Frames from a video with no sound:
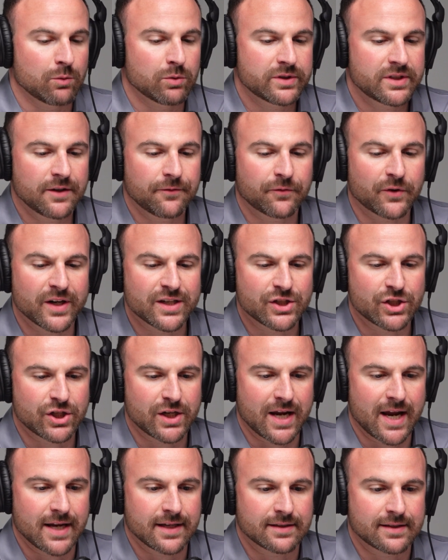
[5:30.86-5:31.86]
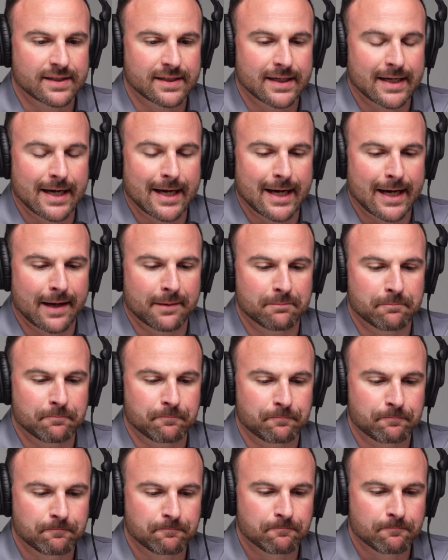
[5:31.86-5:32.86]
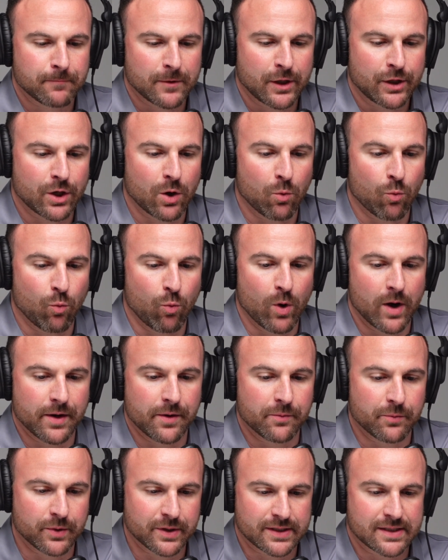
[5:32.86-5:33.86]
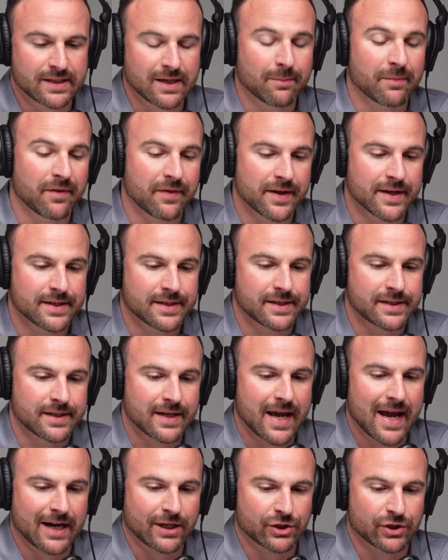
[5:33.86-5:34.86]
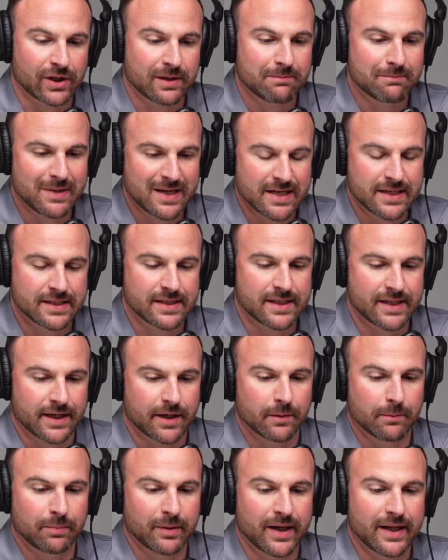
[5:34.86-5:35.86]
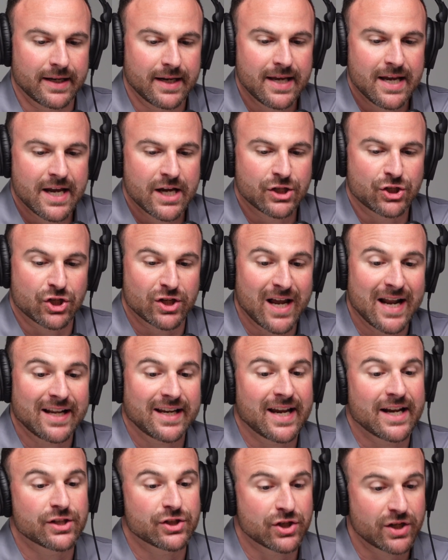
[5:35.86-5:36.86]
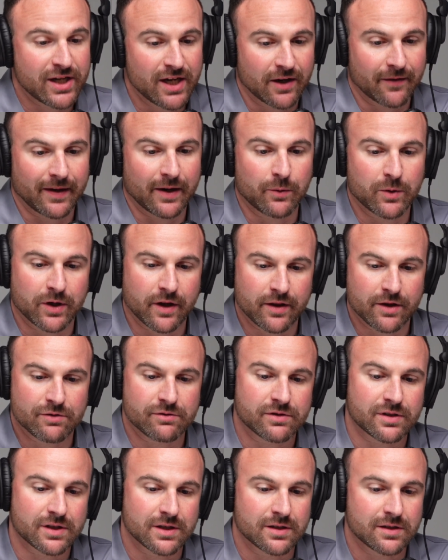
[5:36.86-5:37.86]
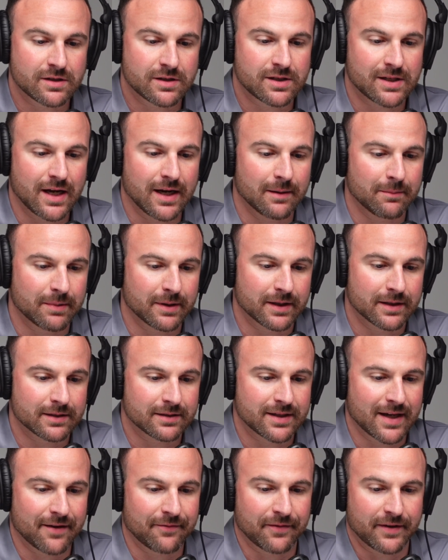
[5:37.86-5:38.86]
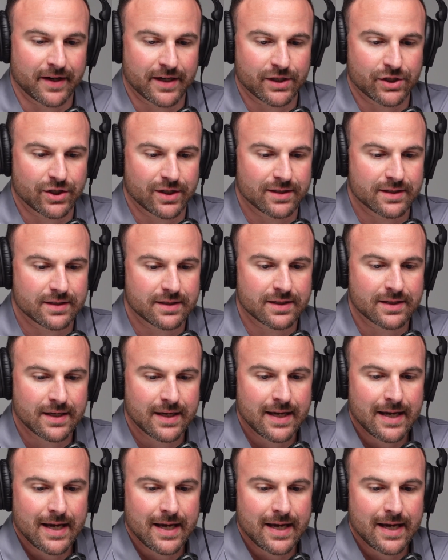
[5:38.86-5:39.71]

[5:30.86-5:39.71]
we'll differentiate, what some of this actually means here. But genetic engineering, one of those sub definitions,